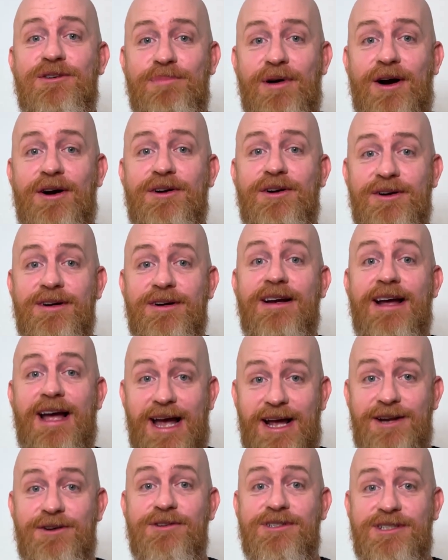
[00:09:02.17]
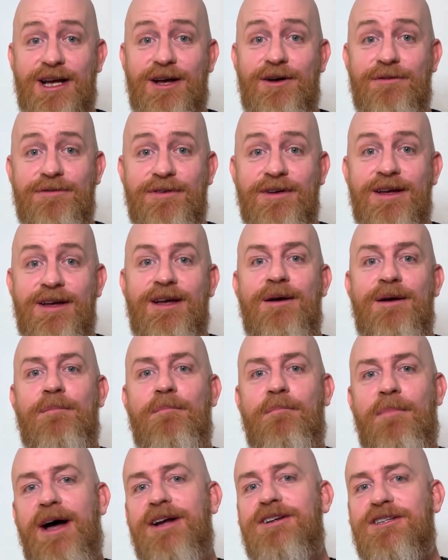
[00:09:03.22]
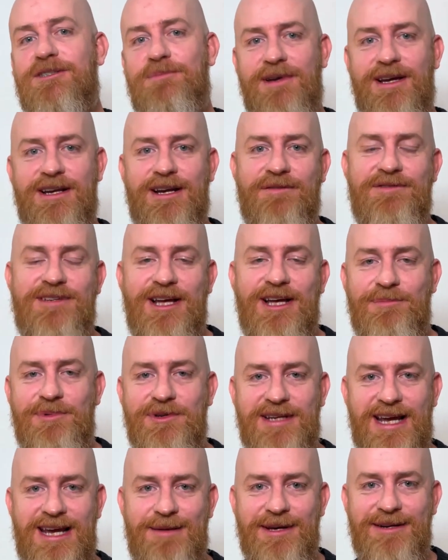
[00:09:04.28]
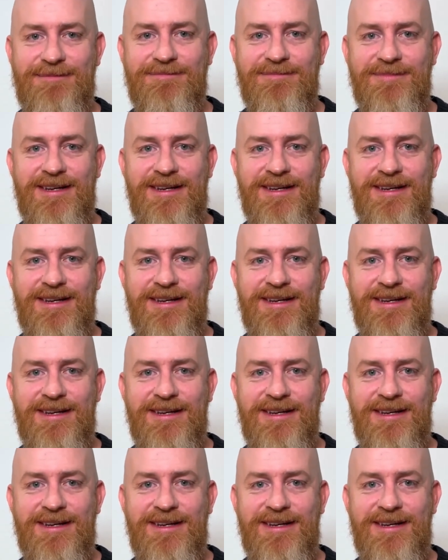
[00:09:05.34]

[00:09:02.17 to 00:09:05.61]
your partner and yourself might just be enough to help you tame it.